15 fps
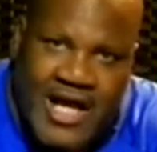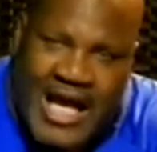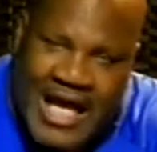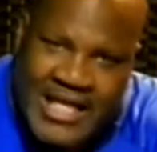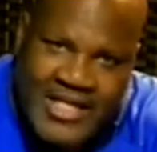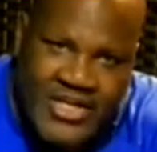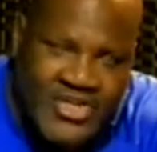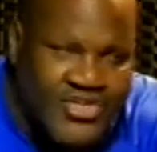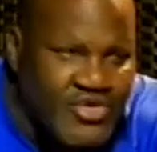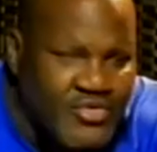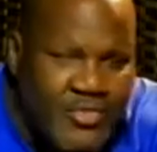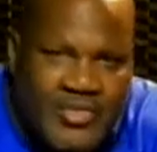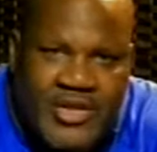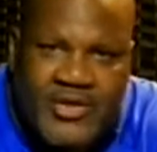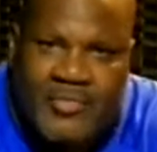I need
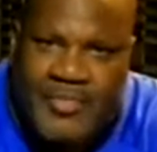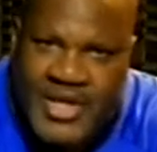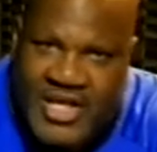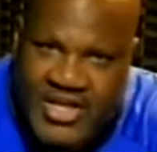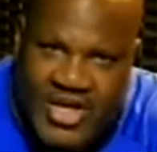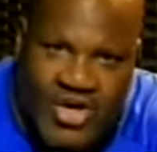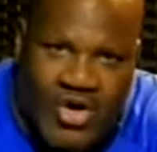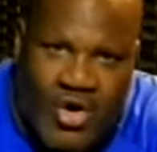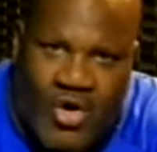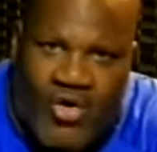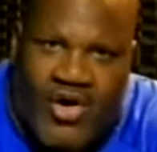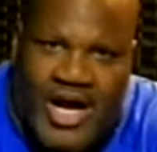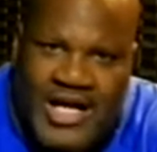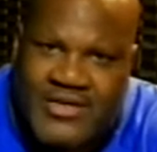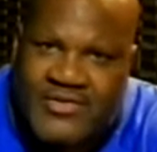you to be the
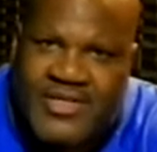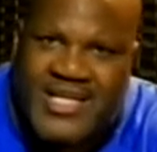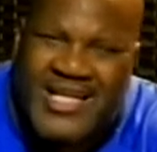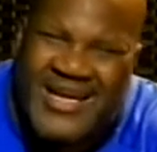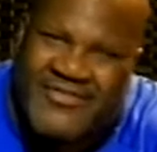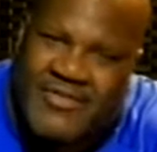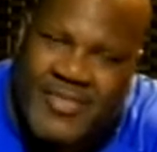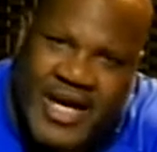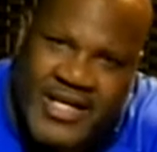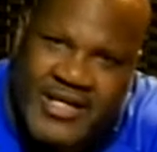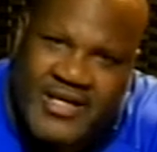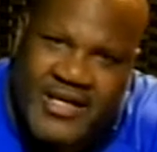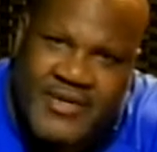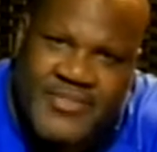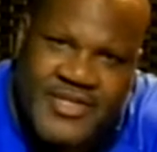core. I don't need everybody
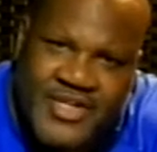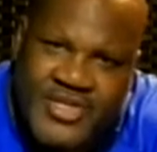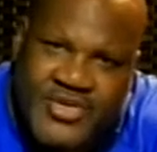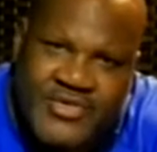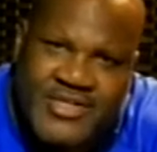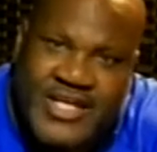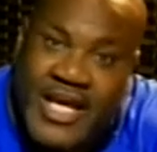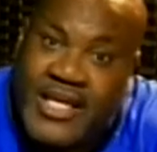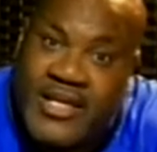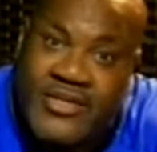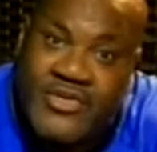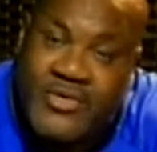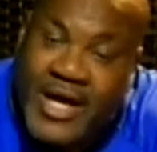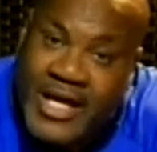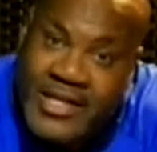coming to you, taking
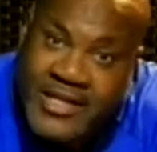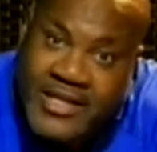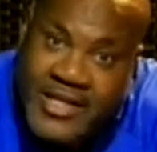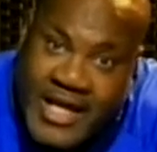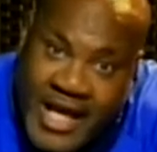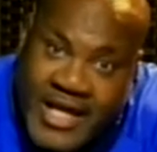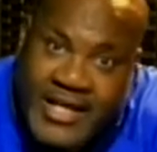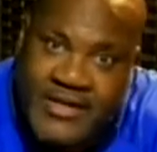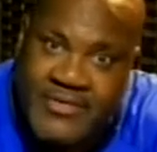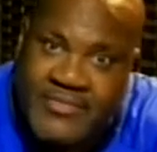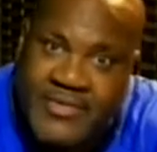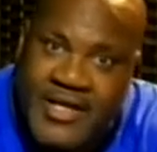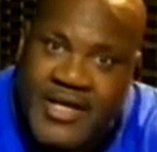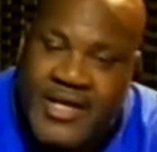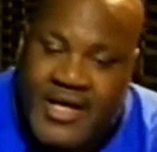you out of your game.
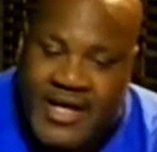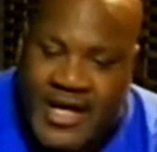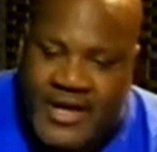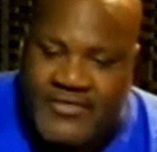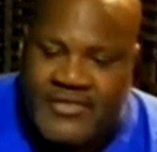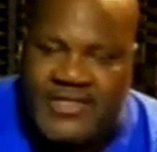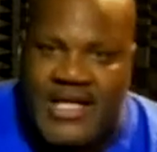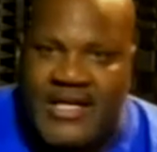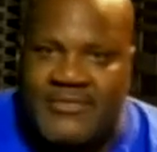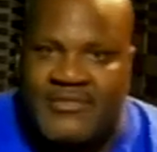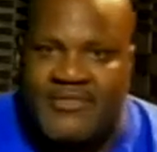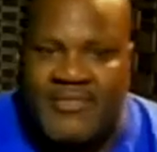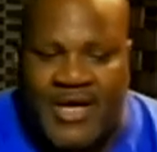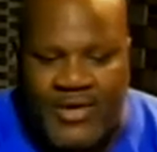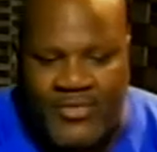Every time
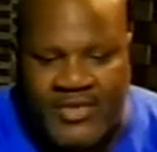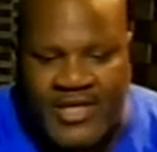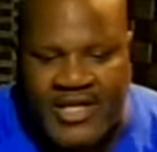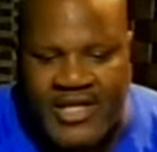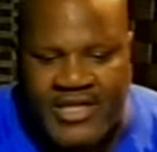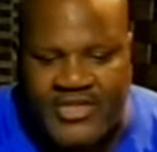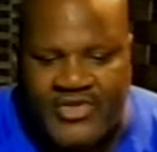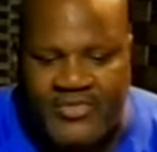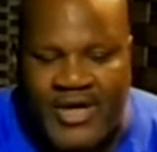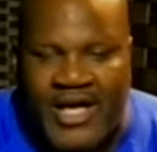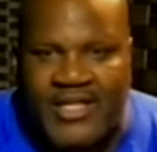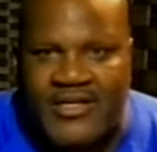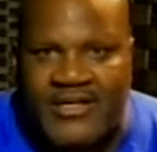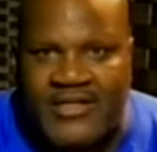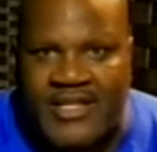somebody want to get you
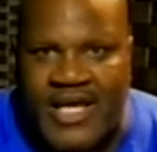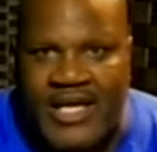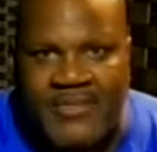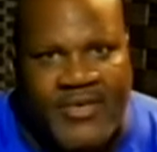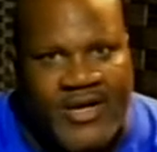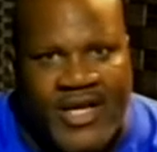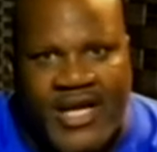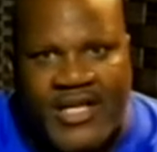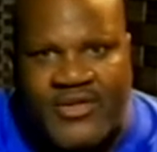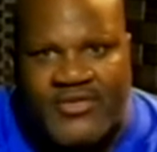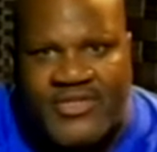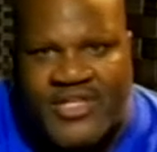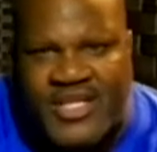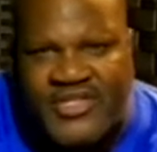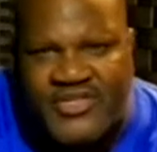out of your game, all they got to do is
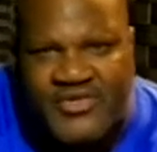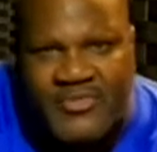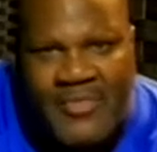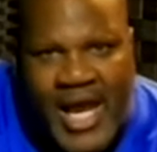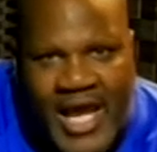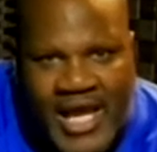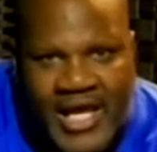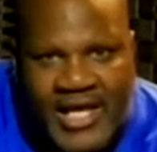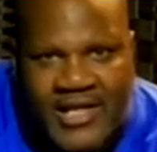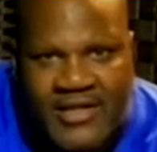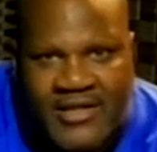get you mad.